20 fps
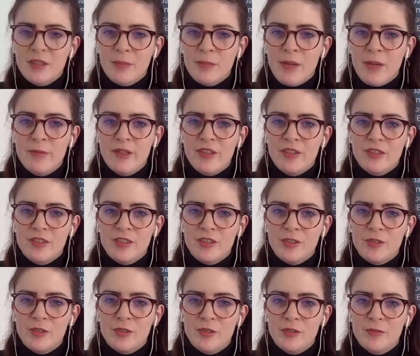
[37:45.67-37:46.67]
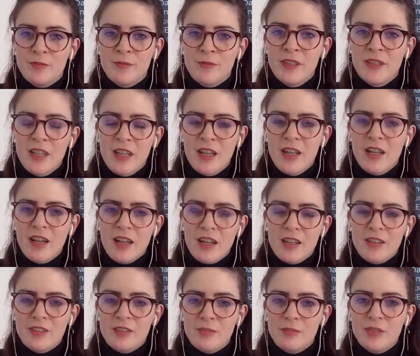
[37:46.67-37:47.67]
parameters
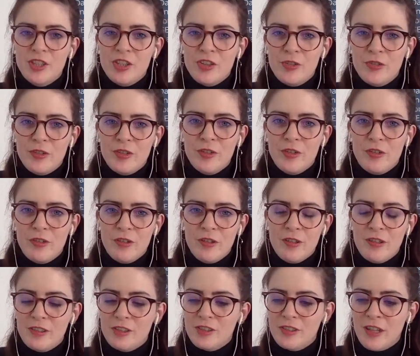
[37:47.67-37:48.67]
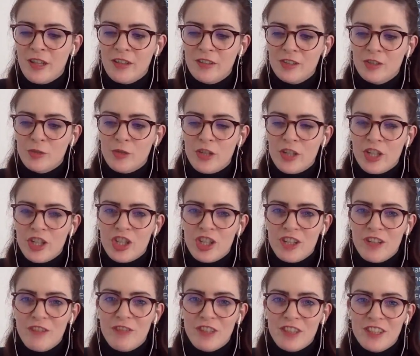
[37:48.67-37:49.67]
to measure your
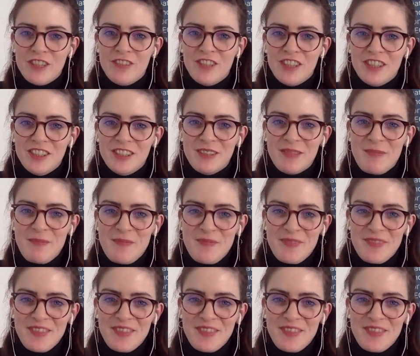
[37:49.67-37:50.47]
strategy effectiveness.